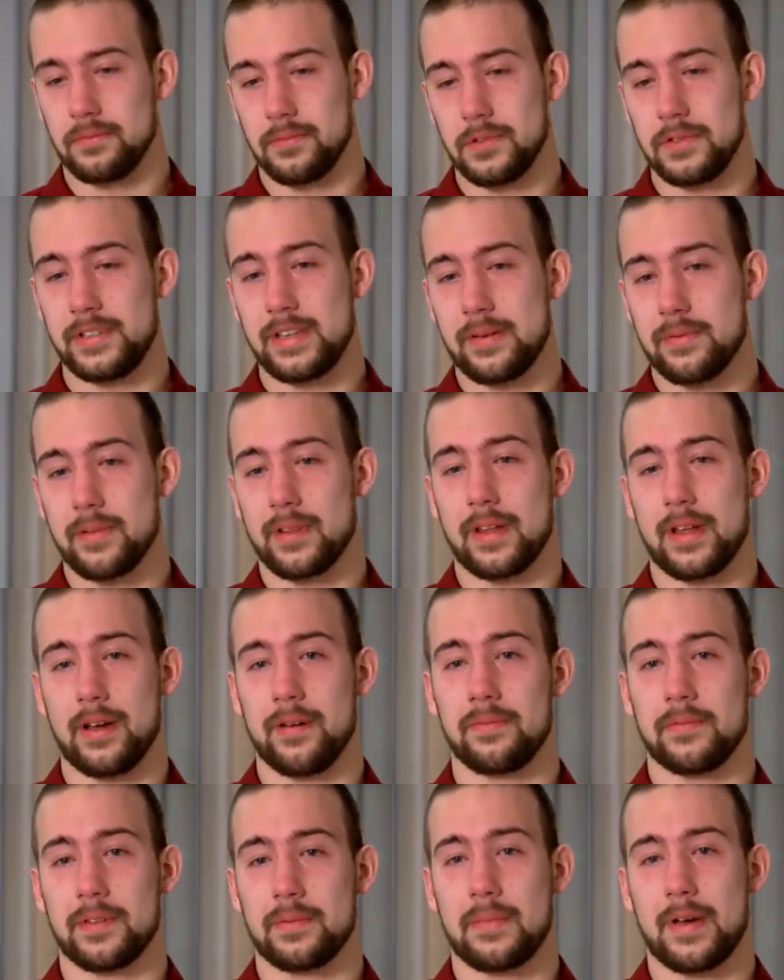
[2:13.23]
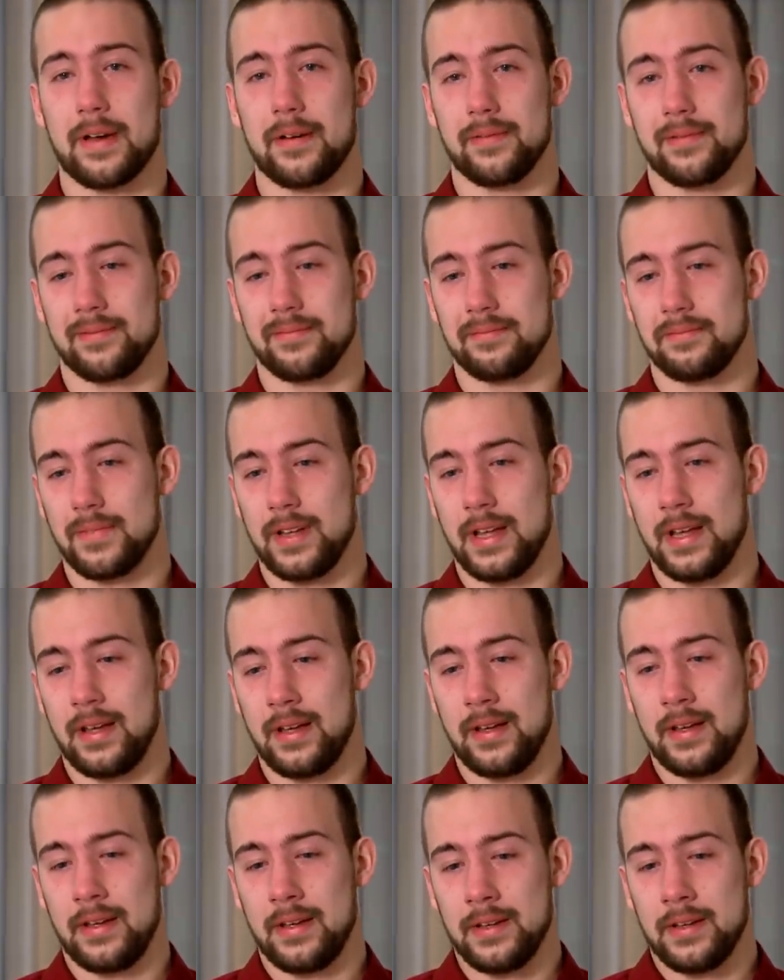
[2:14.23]
was able to help them out,
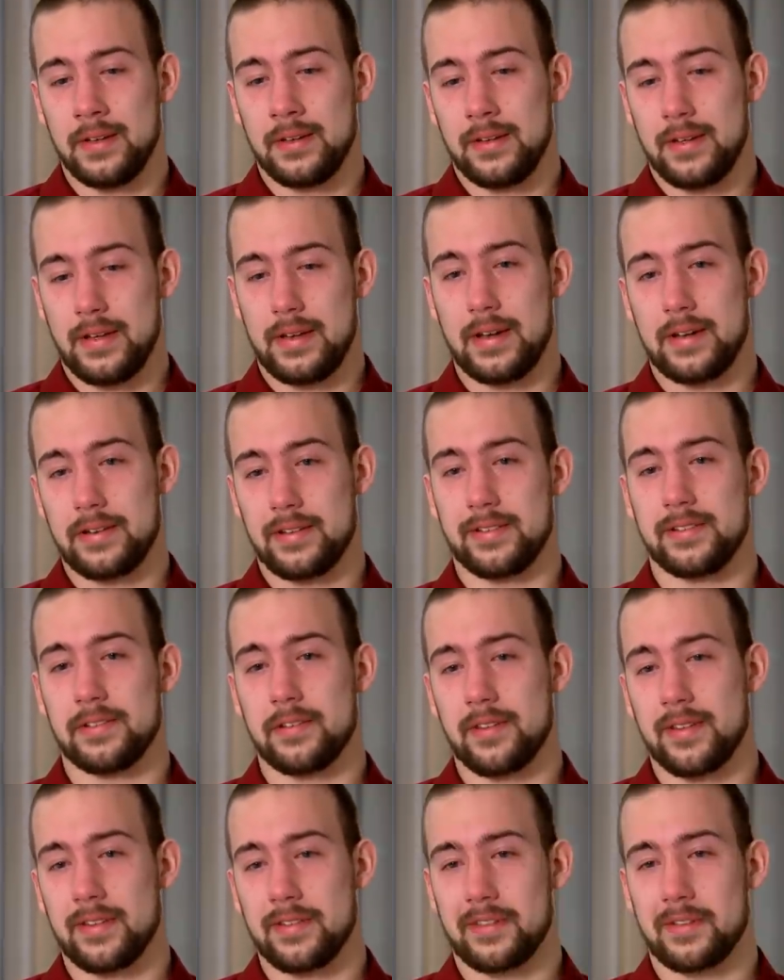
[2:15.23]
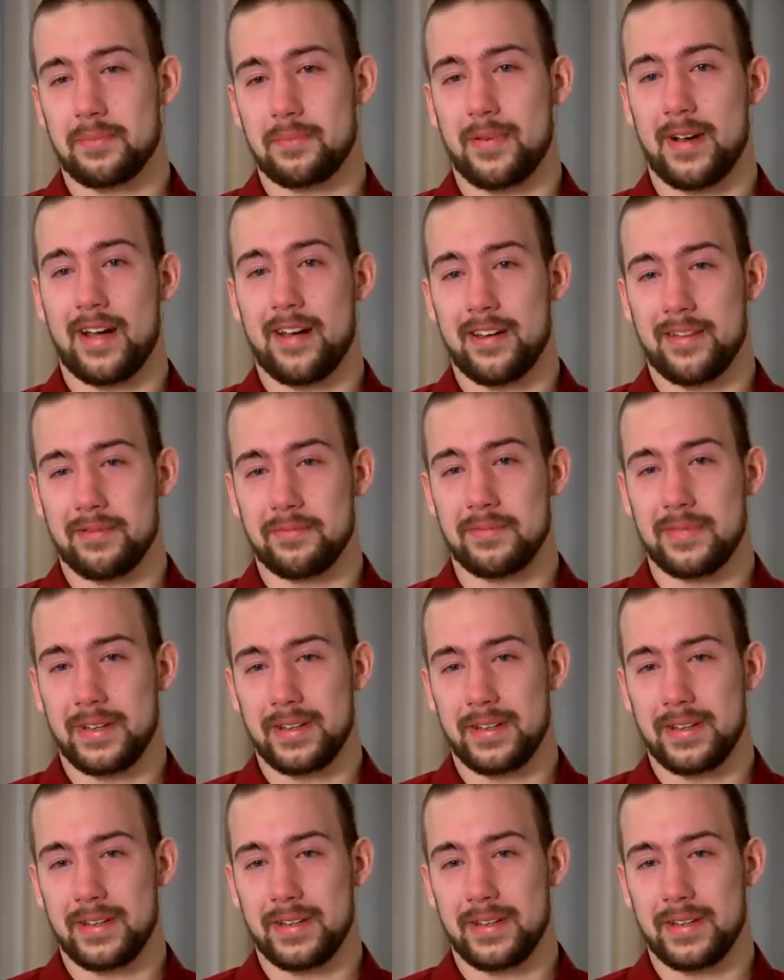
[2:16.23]
and I just know that they're proud of